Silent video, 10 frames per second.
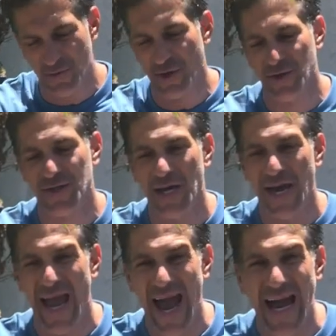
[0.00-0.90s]
the roots,
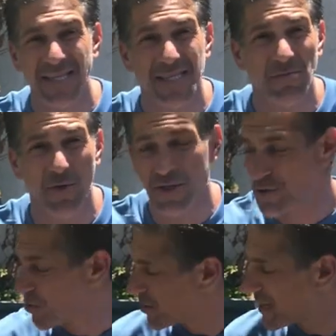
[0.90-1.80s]
add some more
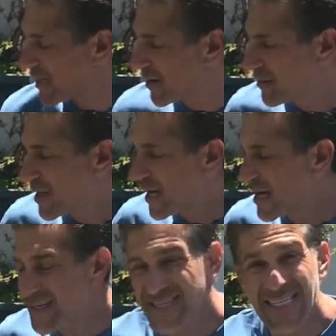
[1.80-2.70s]
soil medium.
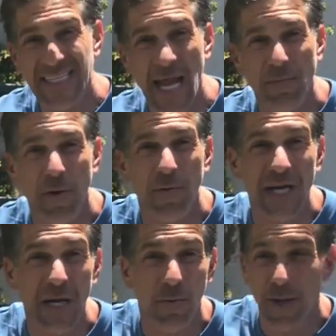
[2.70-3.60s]
In this example, we're
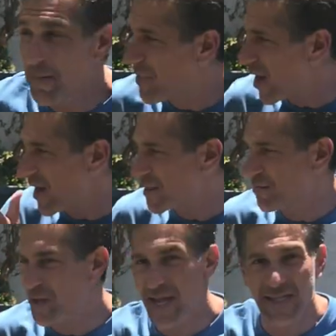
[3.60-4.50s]
going to repot the
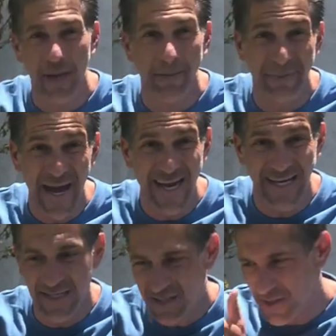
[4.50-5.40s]
plant
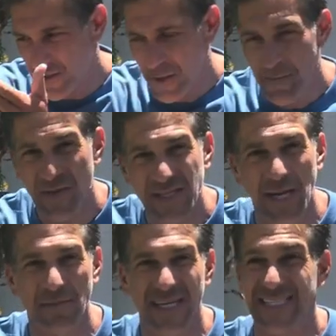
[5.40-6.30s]
back into the
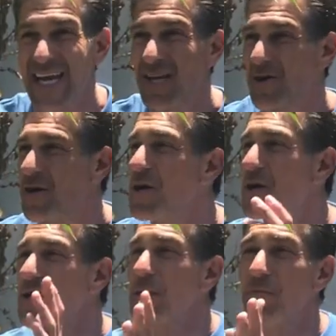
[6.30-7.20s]
same container.
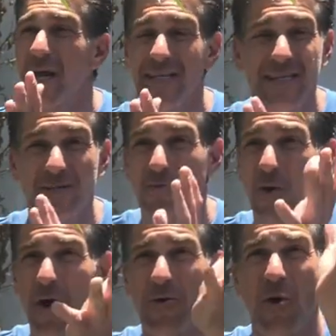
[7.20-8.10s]
The plant has
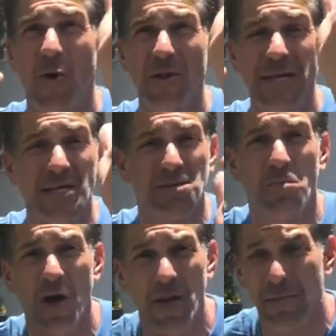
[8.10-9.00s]
grown only a
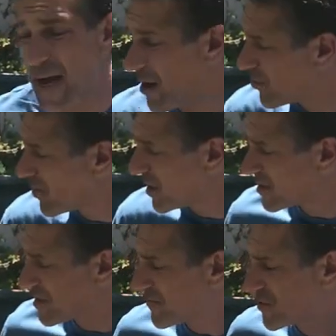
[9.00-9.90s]
small amount
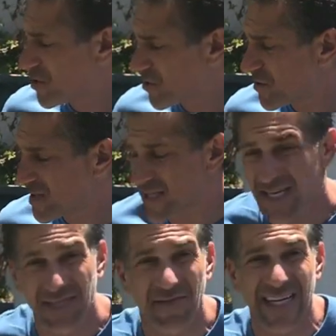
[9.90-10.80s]
relative to the
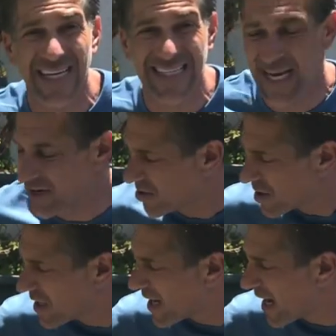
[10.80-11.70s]
size of the
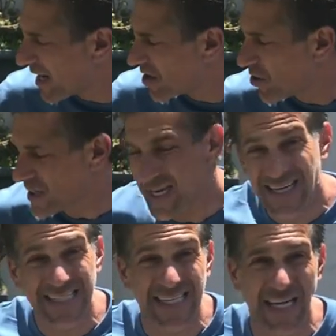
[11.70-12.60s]
container, and I know it can
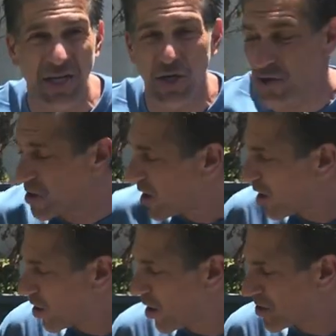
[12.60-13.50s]
continue
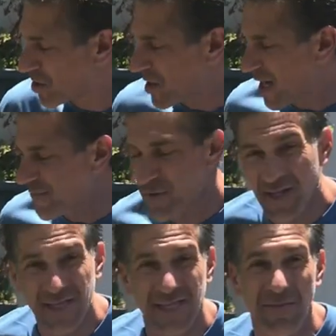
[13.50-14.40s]
a longer life
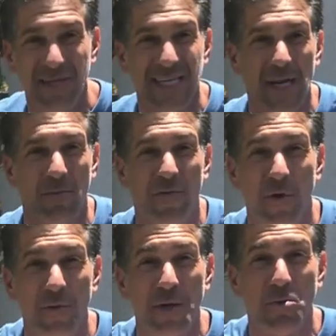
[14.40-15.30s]
within the same container
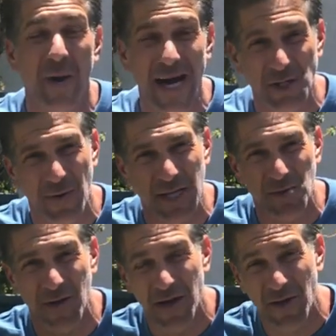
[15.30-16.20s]
before we graduate it
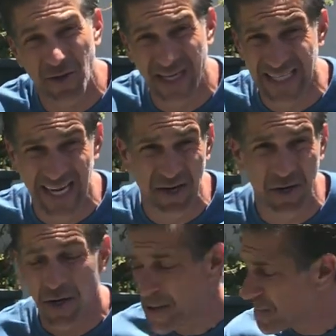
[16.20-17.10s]
to another
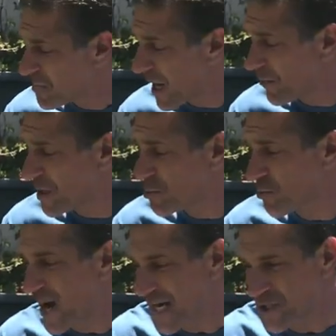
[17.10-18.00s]
container. And when
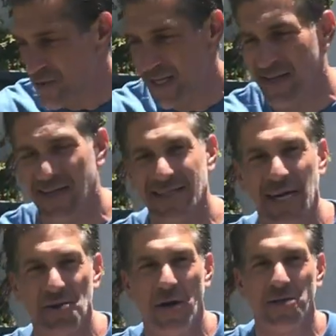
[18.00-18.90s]
graduating the
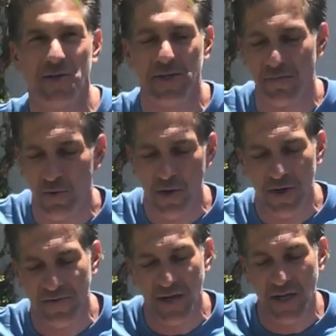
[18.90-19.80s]
container also, it's
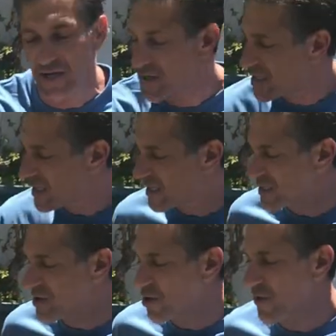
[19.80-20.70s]
important, if you're going to
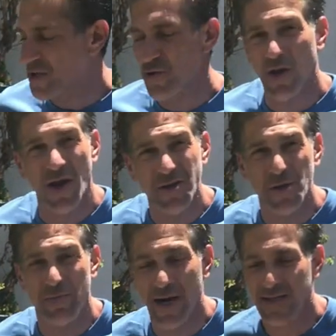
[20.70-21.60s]
consider going to a
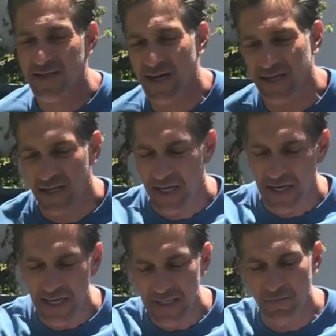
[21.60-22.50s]
larger pot size,
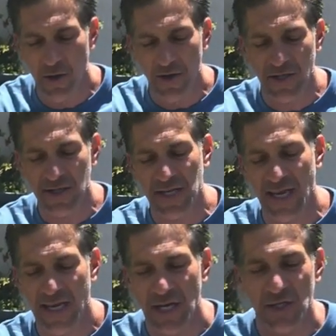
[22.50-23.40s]
it's important to
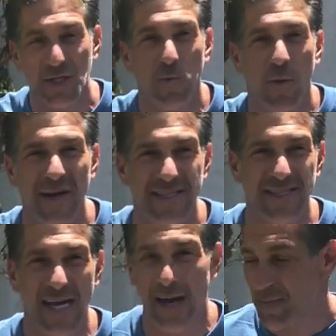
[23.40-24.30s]
take just one
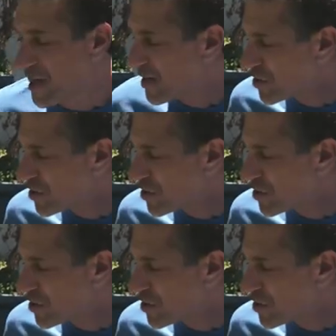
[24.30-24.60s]
step.